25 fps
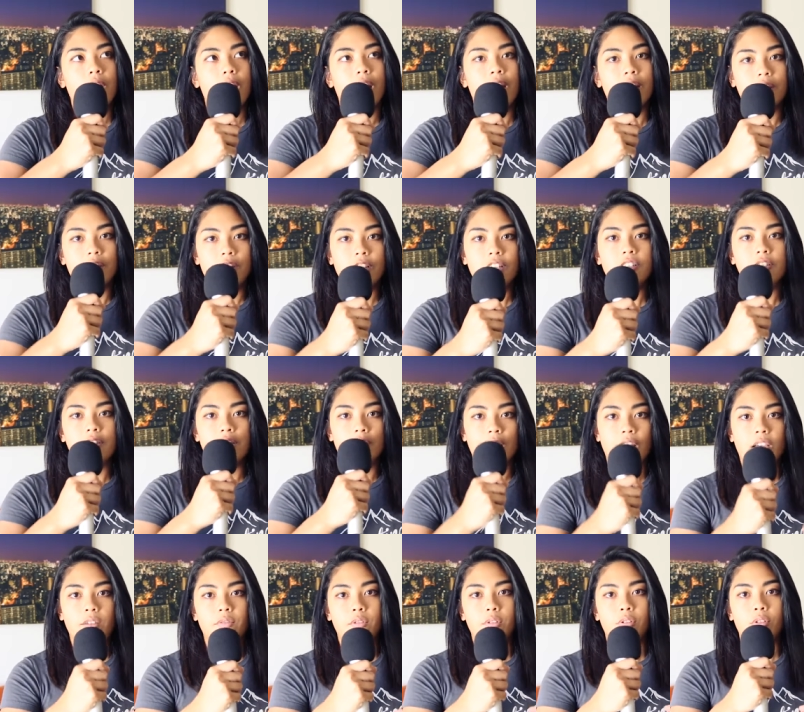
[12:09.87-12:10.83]
at this
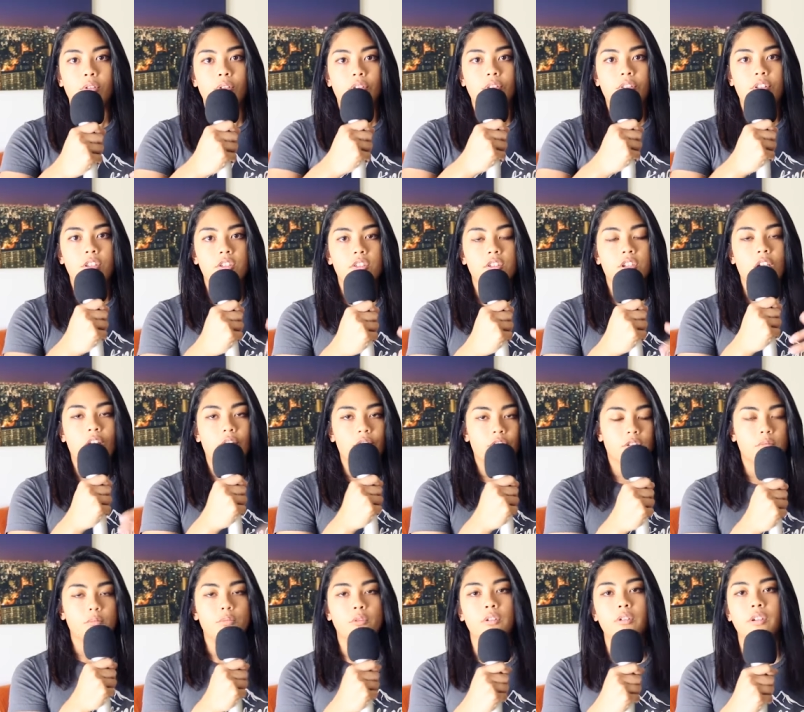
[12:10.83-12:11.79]
level, this
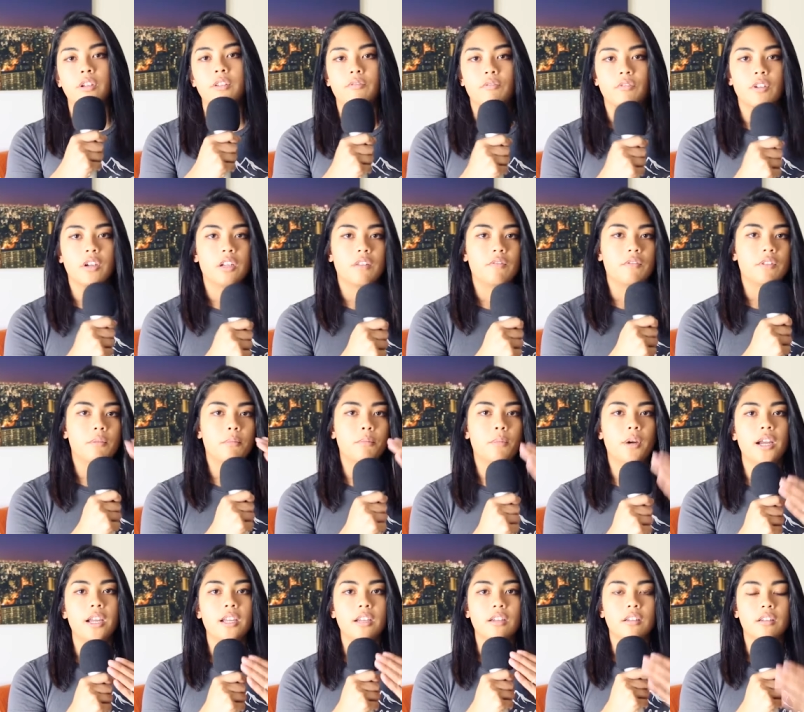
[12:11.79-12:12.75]
comfortable in front of the
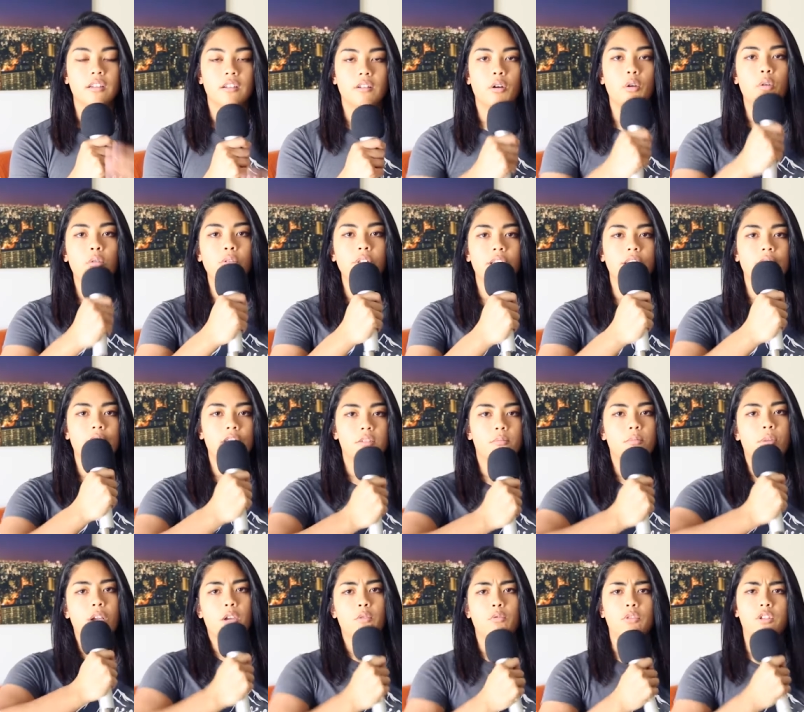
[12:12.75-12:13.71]
mic, holding
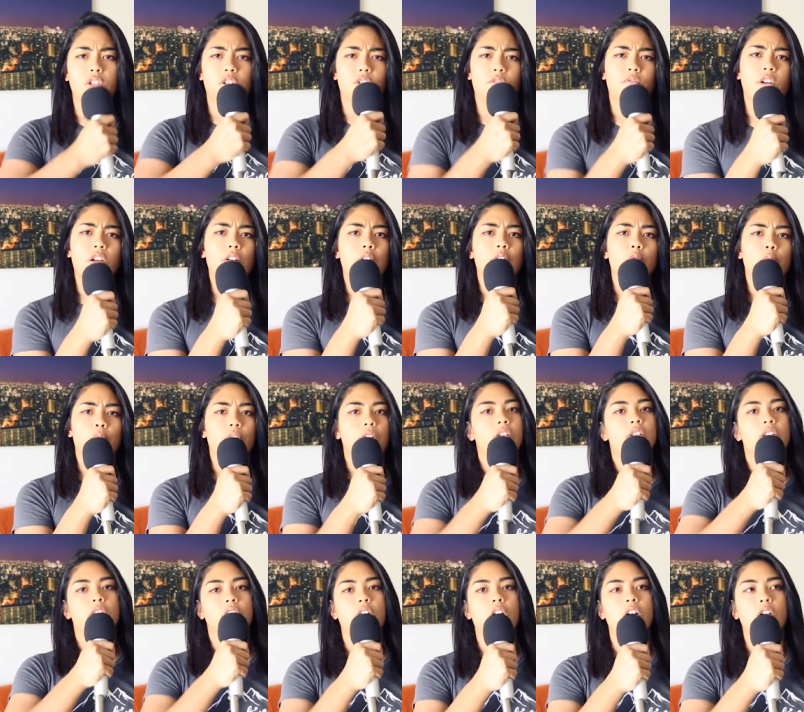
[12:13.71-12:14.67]
this mic, which is very
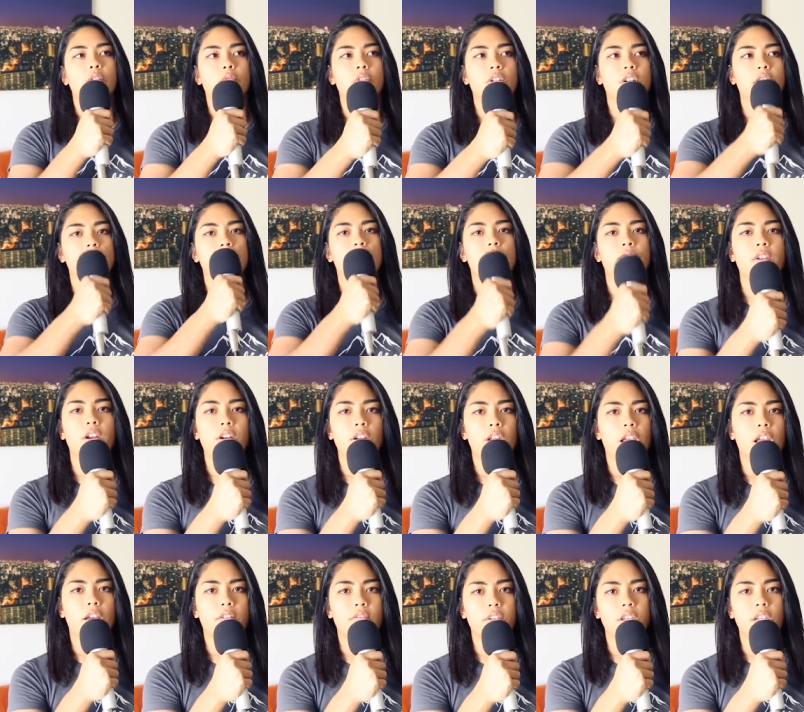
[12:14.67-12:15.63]
weird and awkward. It's
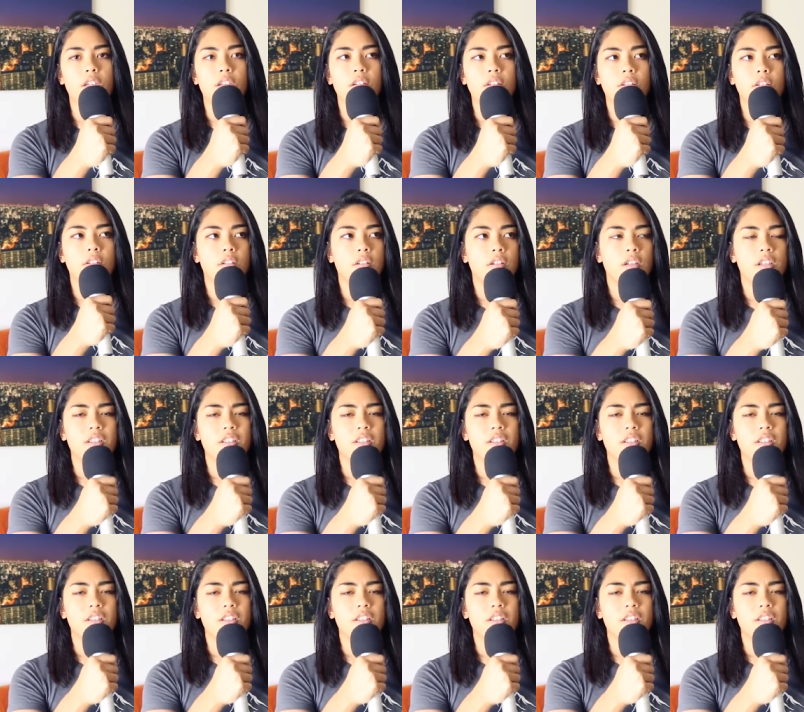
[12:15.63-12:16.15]
very heavy.